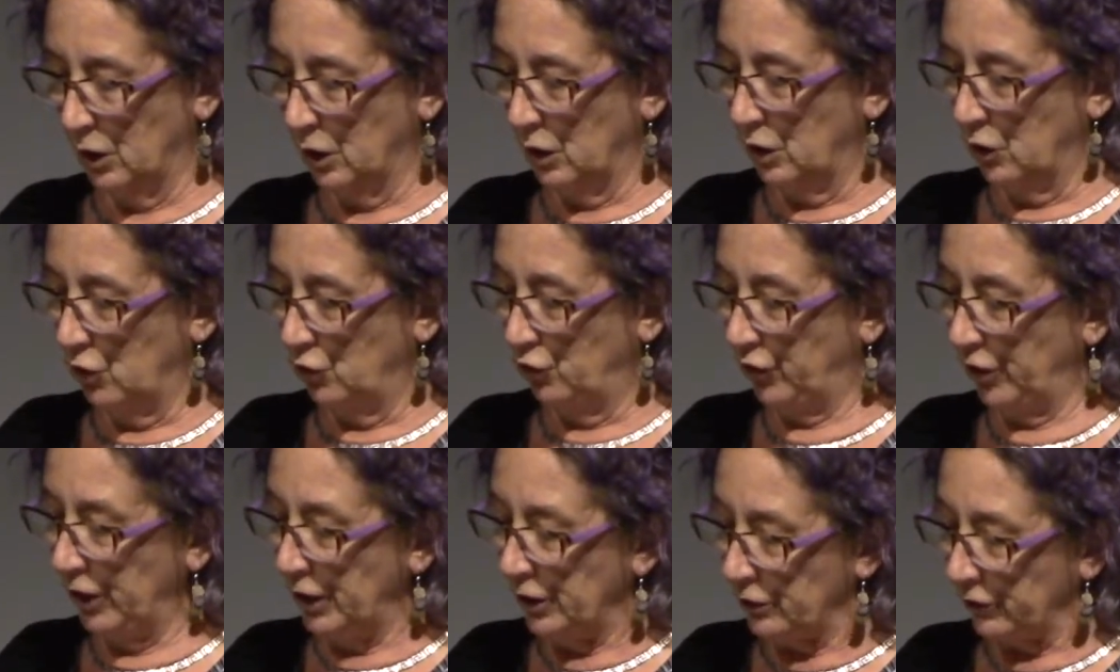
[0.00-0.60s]

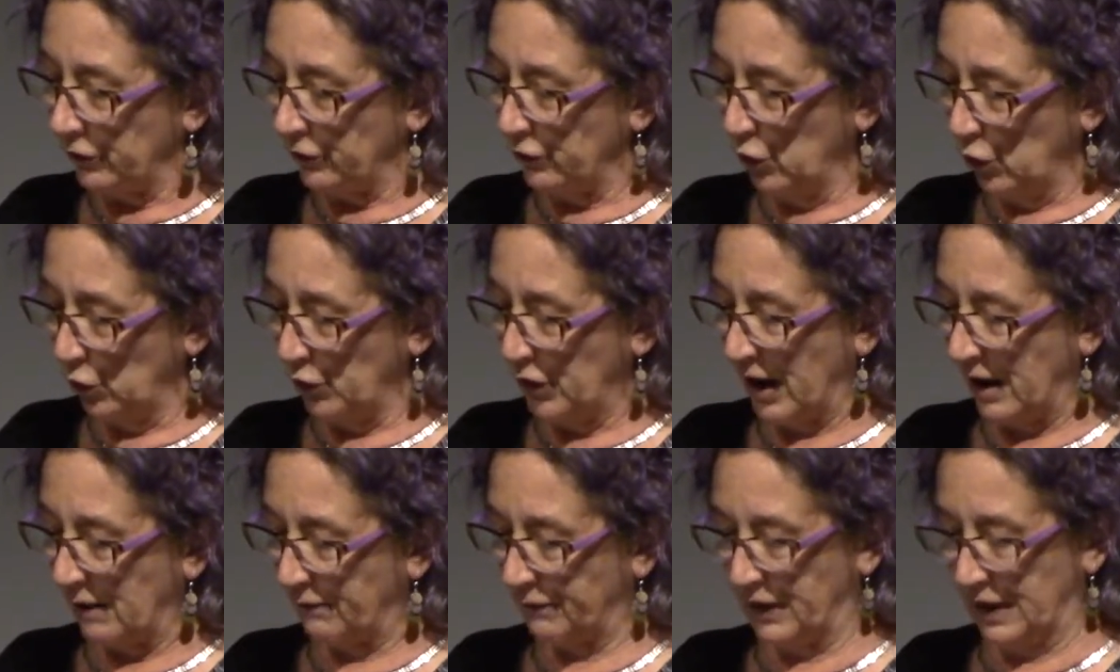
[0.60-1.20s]
She does not
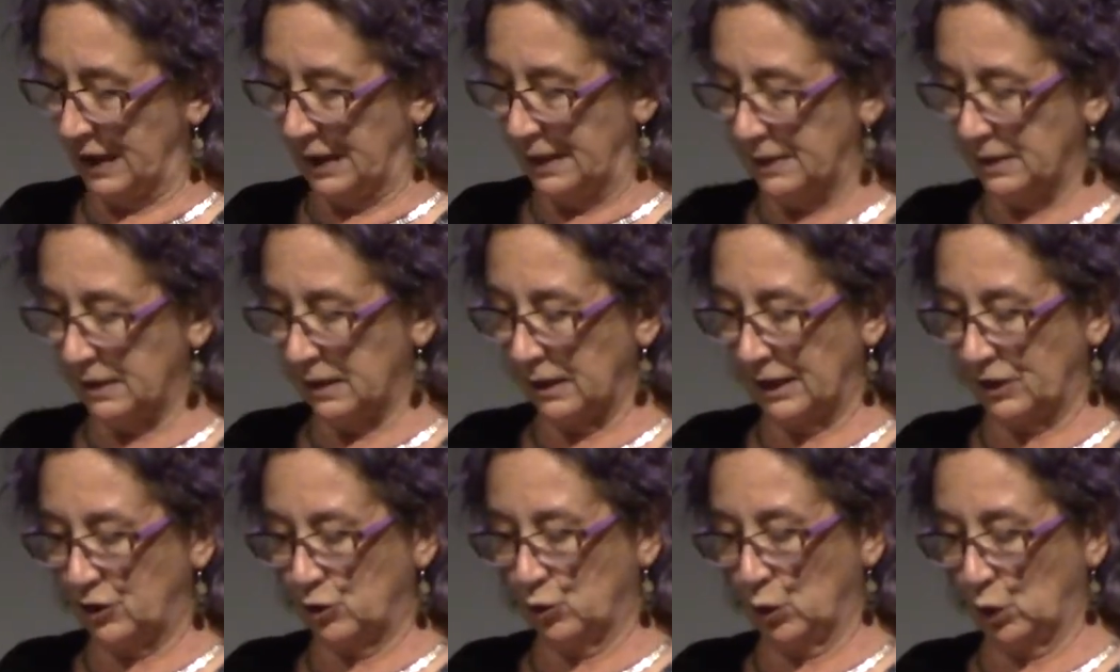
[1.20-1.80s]
have the
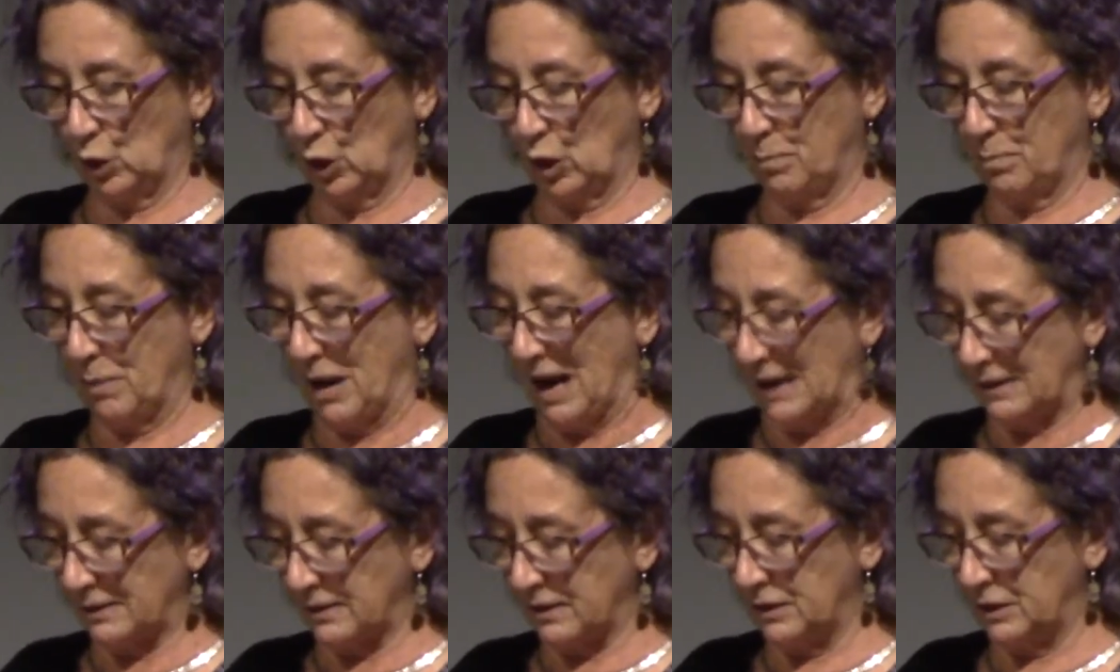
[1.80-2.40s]
intellectual
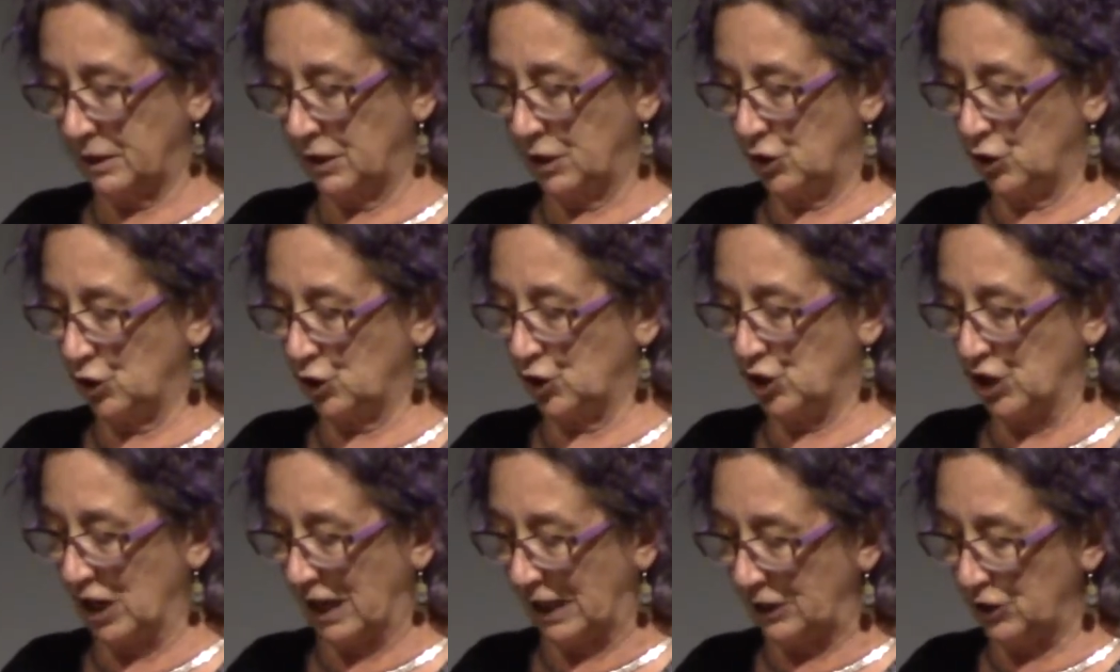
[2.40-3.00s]
capacity to
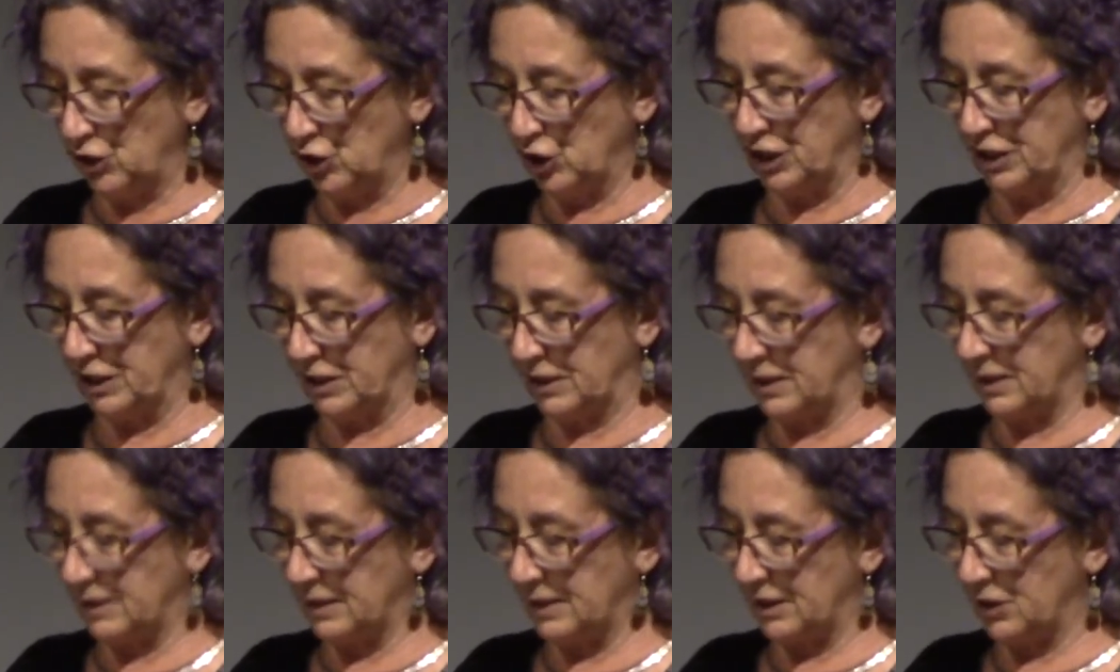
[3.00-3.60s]
challenge his
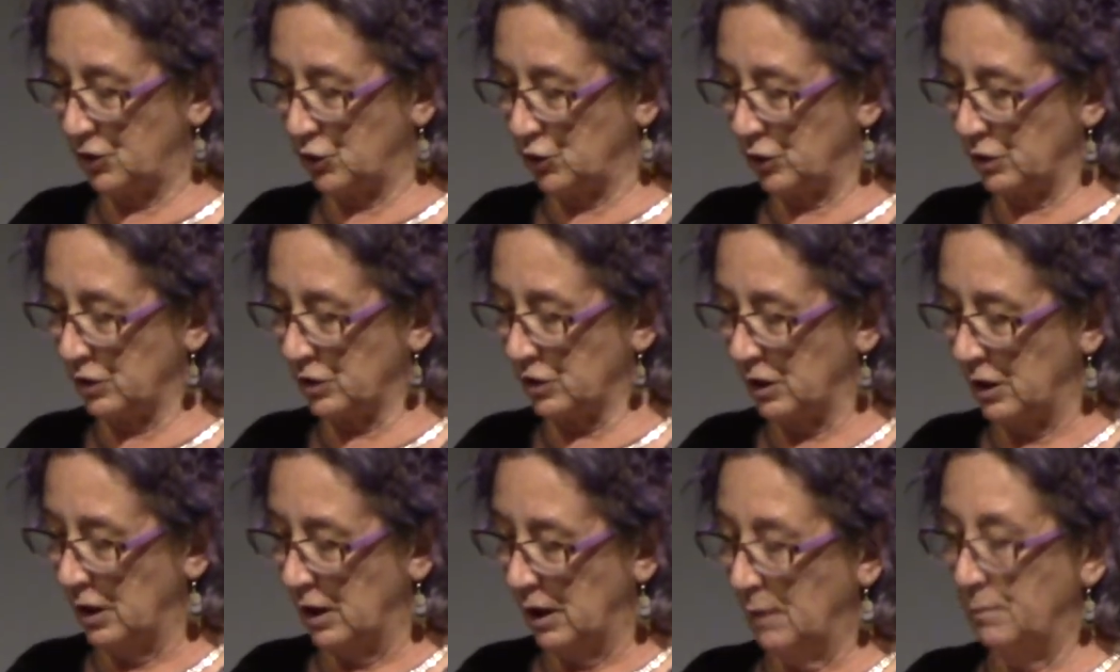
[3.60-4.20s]
decisions
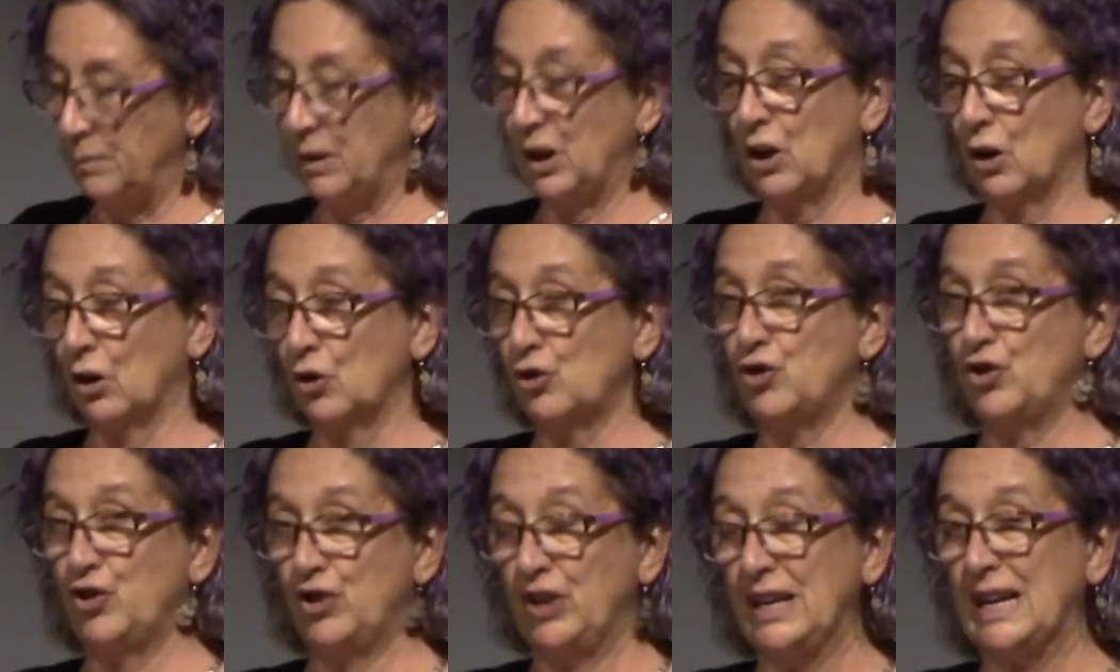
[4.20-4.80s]
because
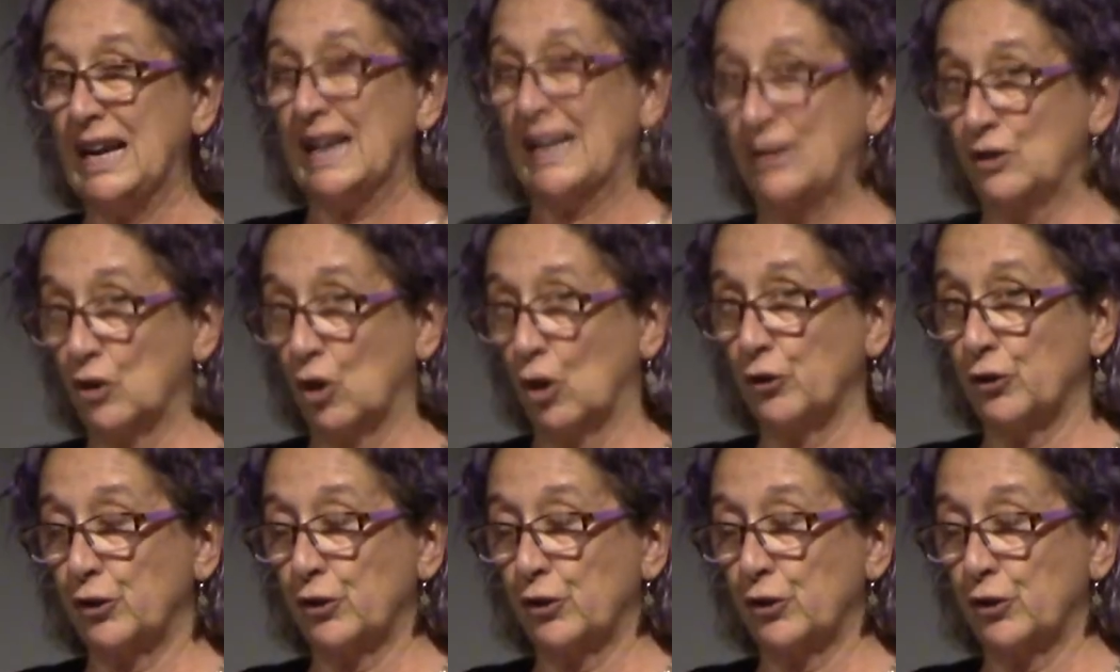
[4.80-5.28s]
she cannot